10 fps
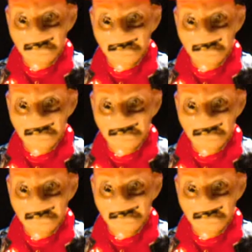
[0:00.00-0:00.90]

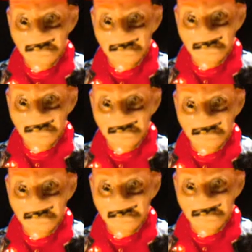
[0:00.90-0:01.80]

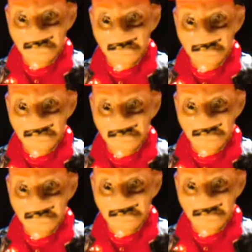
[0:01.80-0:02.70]

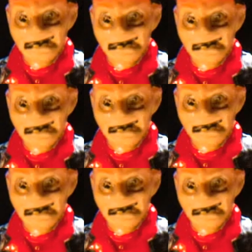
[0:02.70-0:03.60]

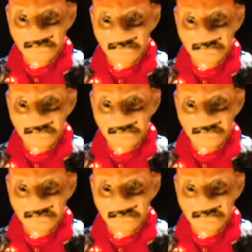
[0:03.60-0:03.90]
[no speech]